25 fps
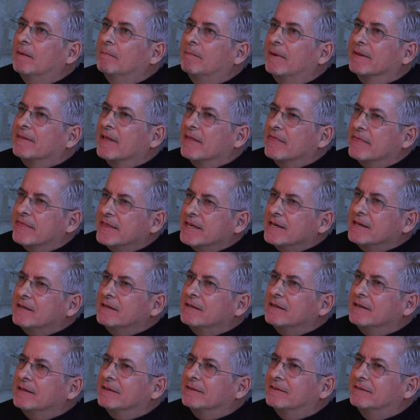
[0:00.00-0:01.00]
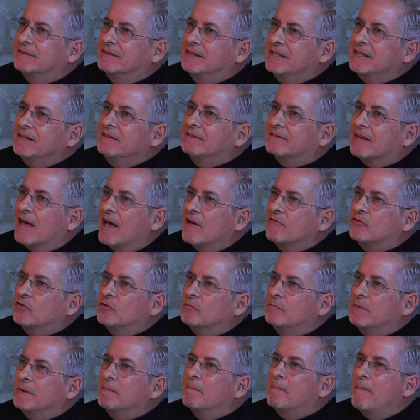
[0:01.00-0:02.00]
but I think these have
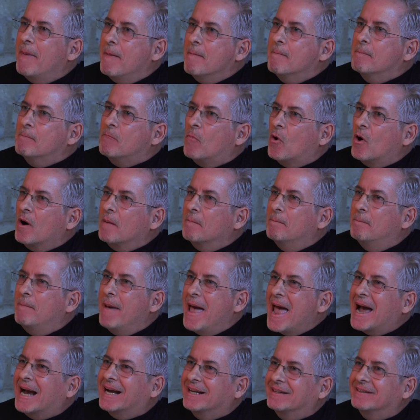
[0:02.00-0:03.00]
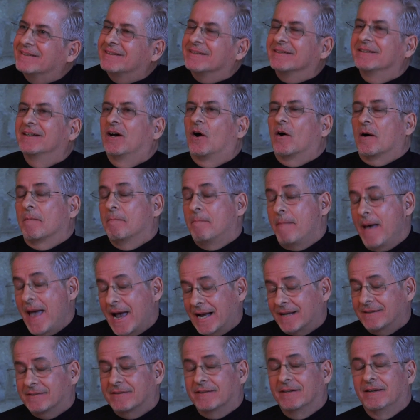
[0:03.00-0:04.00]
to be more
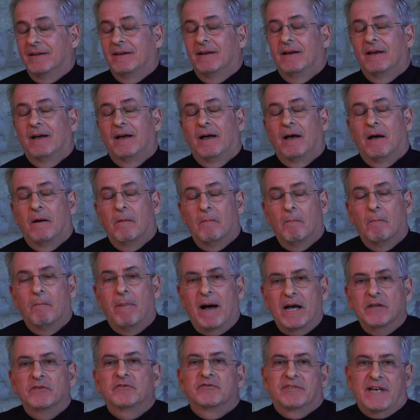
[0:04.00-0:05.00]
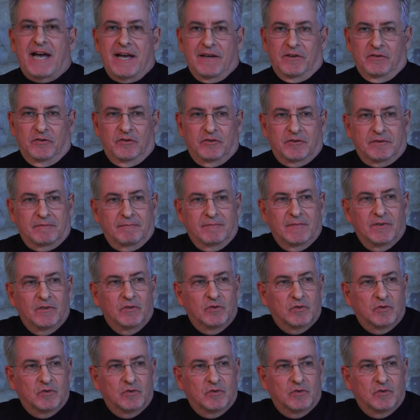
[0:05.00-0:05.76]
backed by science.